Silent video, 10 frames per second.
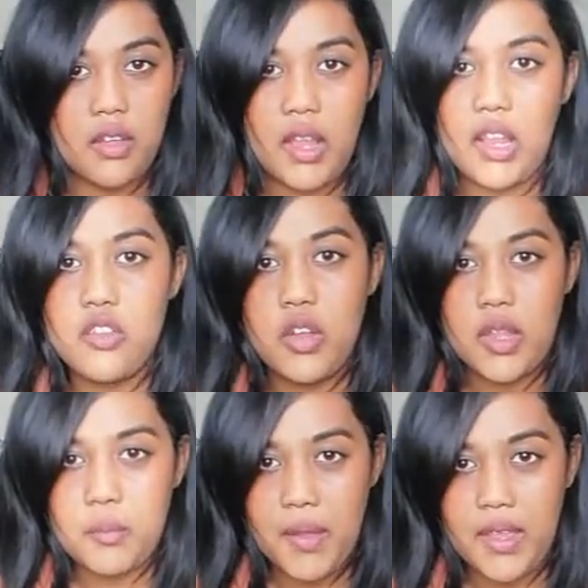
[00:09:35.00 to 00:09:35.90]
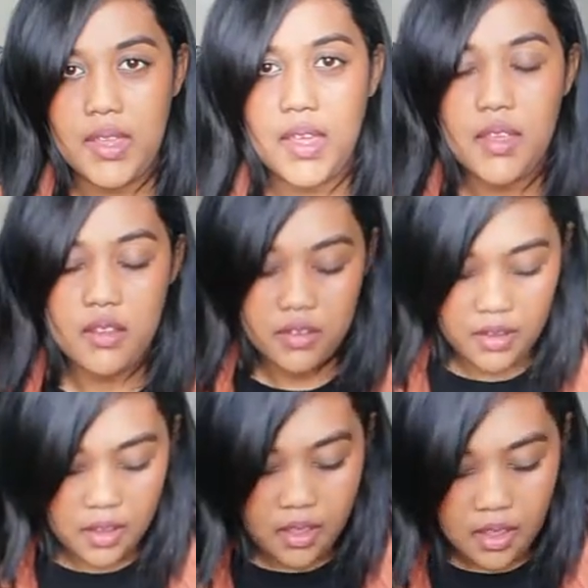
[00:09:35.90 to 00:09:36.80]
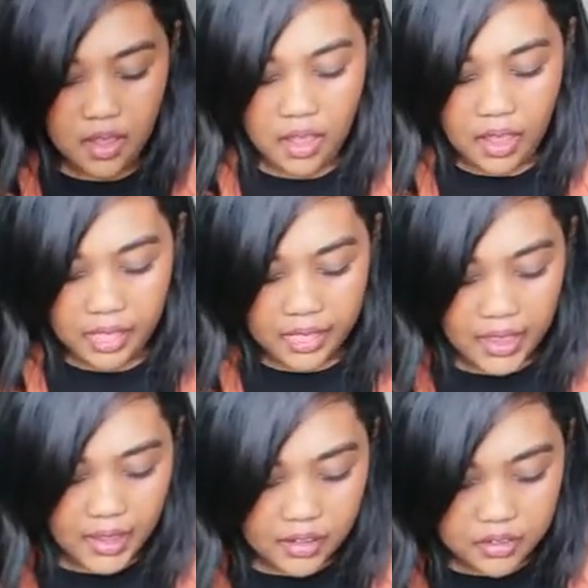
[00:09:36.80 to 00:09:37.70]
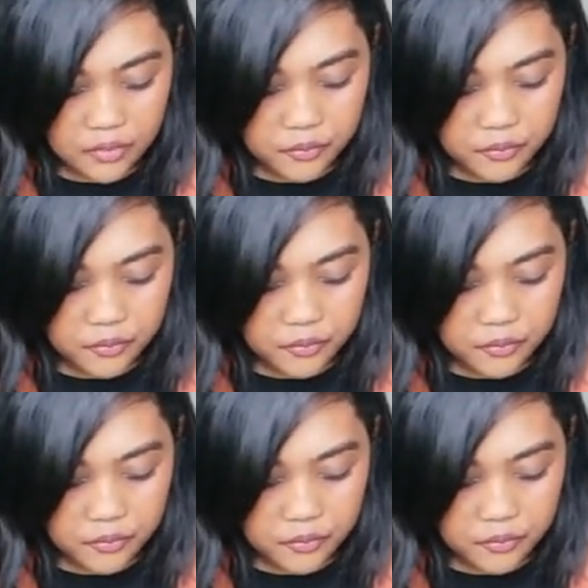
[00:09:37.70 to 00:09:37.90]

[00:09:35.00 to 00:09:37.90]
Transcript: electronic banking. And then